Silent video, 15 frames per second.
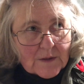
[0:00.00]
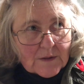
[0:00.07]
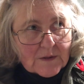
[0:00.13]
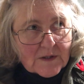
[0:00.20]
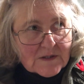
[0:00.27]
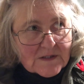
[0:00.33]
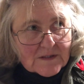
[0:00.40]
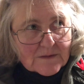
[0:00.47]

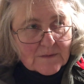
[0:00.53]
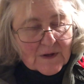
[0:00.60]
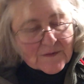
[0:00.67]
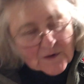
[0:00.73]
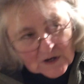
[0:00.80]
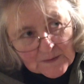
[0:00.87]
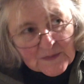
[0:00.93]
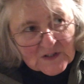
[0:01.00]
because i've
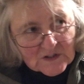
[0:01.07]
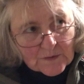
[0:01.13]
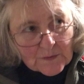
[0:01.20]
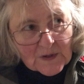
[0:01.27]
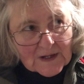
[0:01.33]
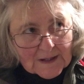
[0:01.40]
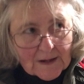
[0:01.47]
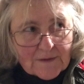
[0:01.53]
already missed a
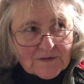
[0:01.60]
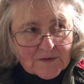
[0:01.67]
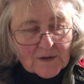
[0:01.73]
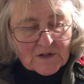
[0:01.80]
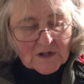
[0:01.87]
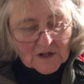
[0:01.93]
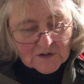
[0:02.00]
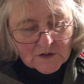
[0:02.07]
week now so
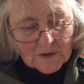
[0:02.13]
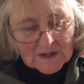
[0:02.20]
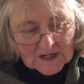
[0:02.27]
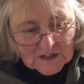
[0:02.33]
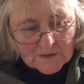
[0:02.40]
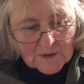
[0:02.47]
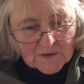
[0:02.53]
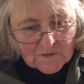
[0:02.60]
I'll, I'll do it
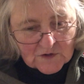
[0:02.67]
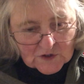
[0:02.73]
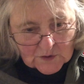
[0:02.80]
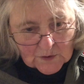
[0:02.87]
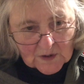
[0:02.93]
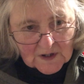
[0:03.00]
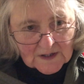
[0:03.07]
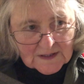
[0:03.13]
next week for
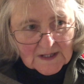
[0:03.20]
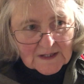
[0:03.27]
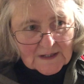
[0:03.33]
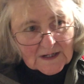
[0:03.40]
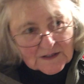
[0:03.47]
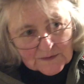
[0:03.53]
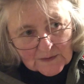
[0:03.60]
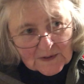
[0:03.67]
sure and then
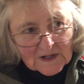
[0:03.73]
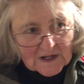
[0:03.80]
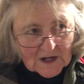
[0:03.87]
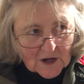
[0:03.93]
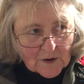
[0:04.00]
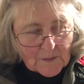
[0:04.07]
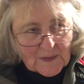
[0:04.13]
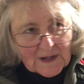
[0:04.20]
next week it
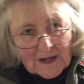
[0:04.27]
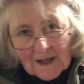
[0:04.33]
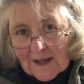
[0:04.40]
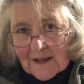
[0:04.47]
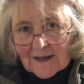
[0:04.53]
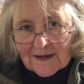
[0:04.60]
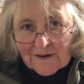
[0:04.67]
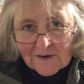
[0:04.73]
come and
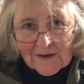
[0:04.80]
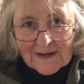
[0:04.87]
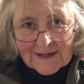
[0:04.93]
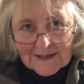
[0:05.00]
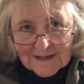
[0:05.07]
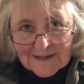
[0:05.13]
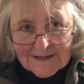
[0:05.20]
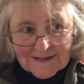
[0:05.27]
here it
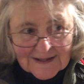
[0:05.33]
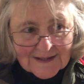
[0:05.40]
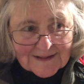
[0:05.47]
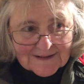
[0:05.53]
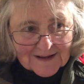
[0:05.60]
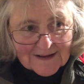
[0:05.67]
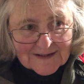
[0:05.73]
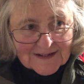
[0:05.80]
is
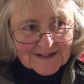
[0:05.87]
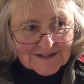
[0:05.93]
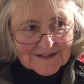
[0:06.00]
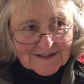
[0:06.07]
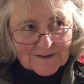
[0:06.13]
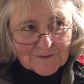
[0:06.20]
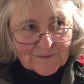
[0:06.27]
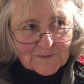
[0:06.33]
like i guess
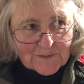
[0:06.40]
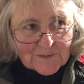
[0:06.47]
you know